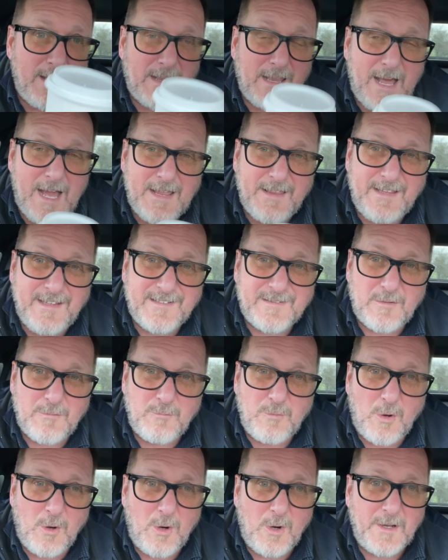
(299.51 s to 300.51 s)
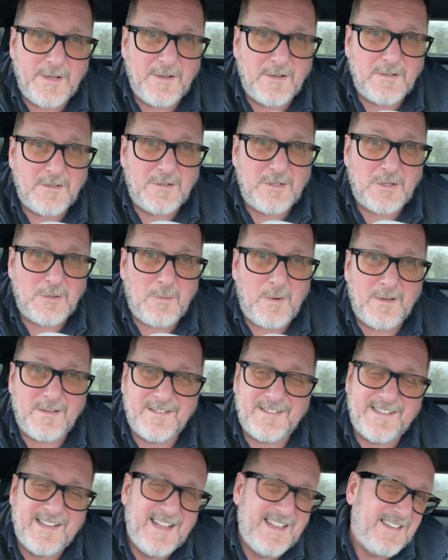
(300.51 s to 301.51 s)
like these raw and uncut
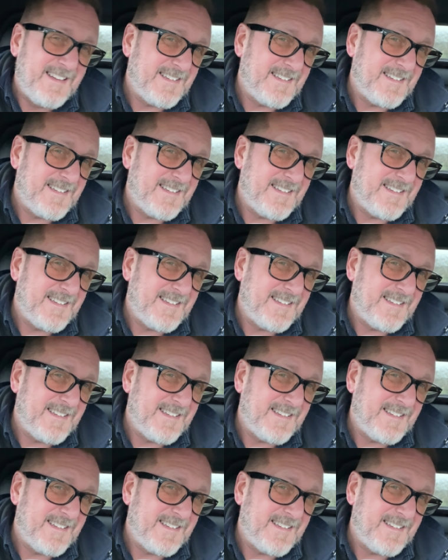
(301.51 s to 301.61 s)
ones.